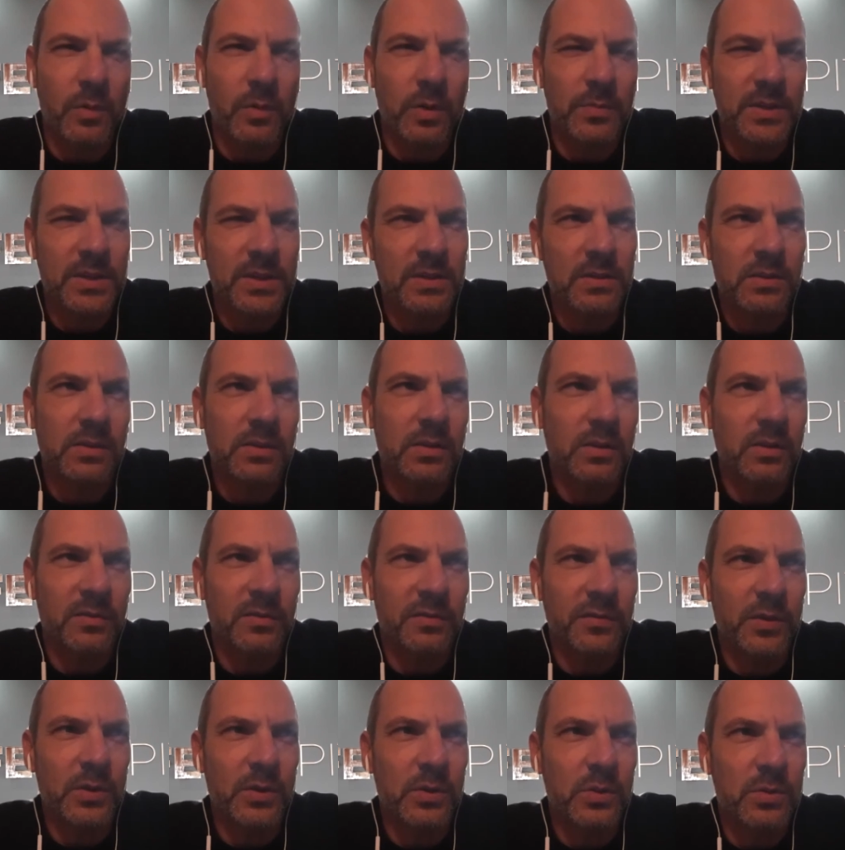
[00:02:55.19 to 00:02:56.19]
mustn't
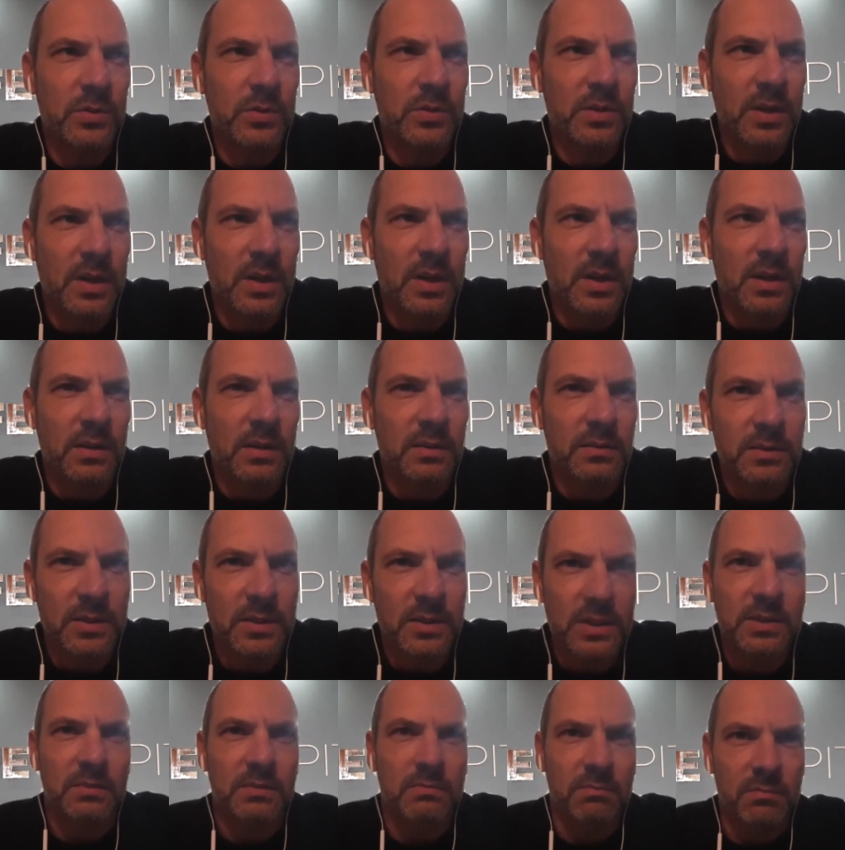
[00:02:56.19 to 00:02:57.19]
confuse
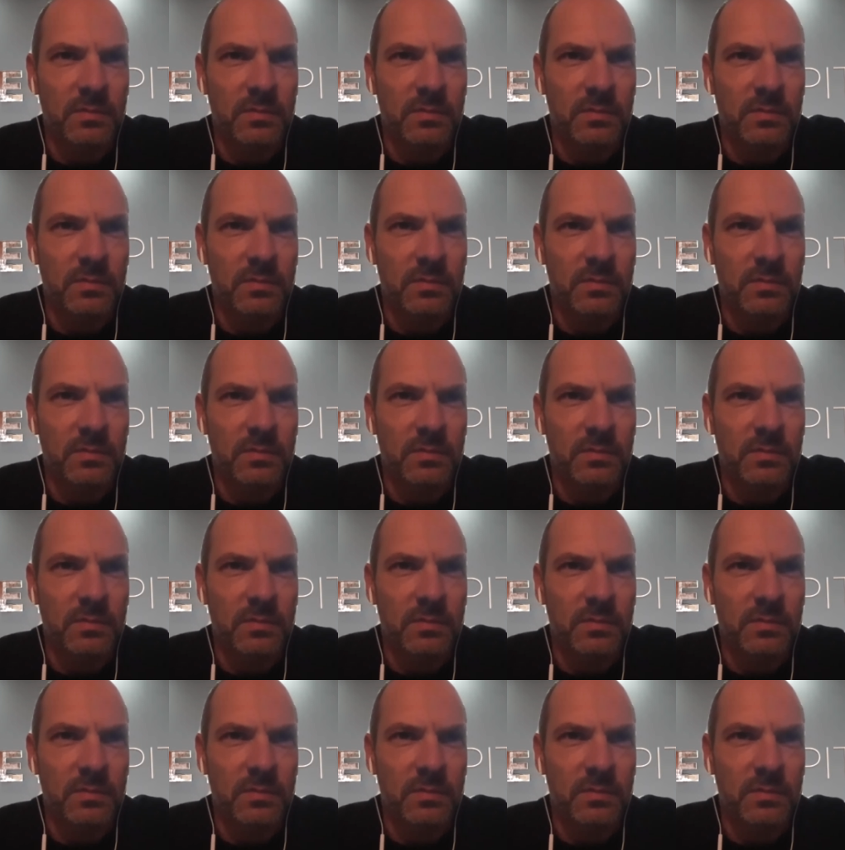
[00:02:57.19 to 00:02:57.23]
just,